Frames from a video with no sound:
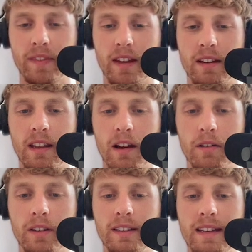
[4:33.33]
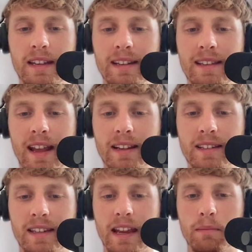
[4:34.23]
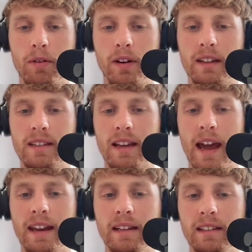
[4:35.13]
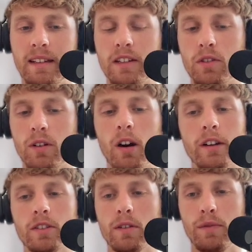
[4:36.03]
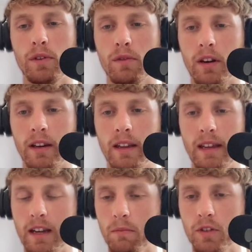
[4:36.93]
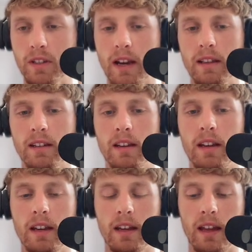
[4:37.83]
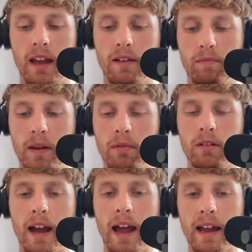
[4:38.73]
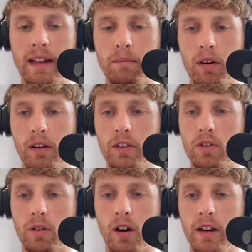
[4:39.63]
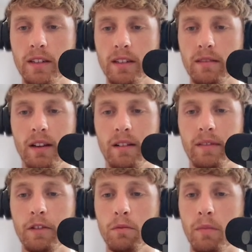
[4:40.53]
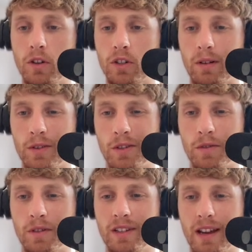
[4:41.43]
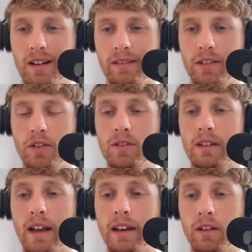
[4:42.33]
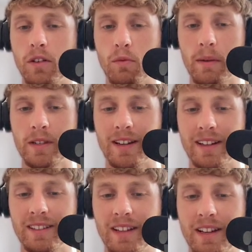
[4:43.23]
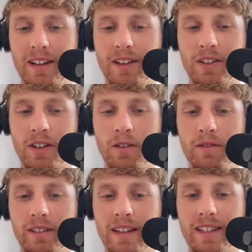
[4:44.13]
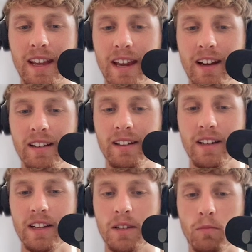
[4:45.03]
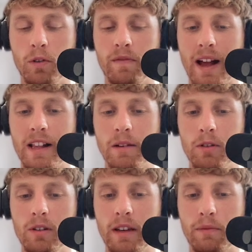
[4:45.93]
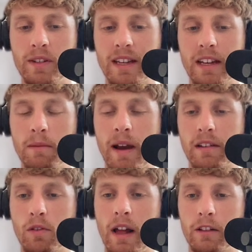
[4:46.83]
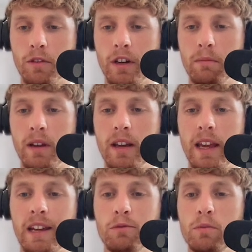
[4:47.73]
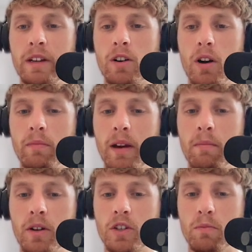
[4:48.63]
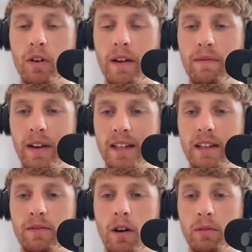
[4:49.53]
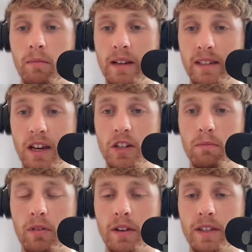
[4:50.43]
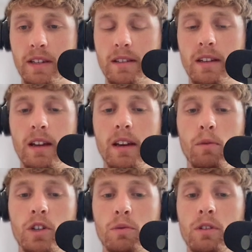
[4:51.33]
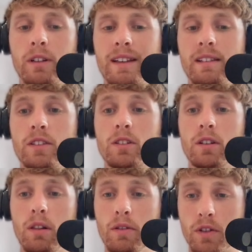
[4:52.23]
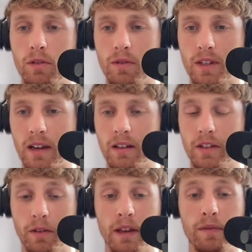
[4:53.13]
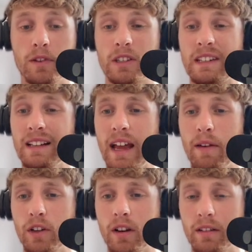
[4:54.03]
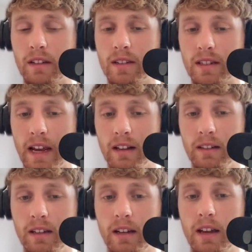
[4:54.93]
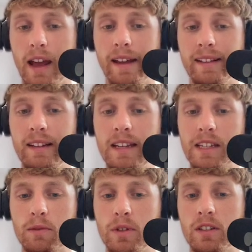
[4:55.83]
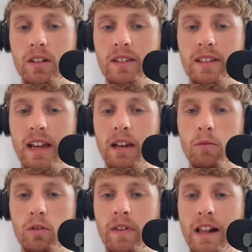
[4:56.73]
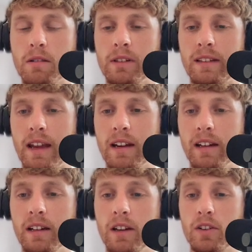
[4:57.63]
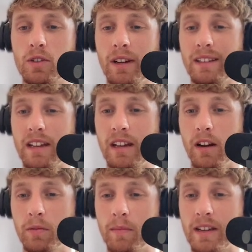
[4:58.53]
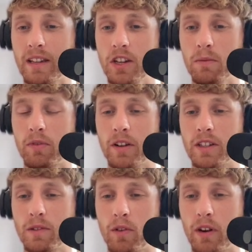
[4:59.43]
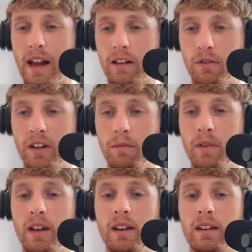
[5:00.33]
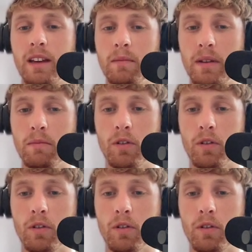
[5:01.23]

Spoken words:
Now, the next data point is adding things to carts. So if you're running e-commerce site, if people are adding products to cart, now they're much closer to a sale than just landing on your website. So this data is more valuable. If we send it back to the algorithm, it will become a much more effective optimization process, which will get us closer to a sale. So if you still haven't gotten a sale, at least we start sending more valuable data so that the optimization process for the algorithm can be more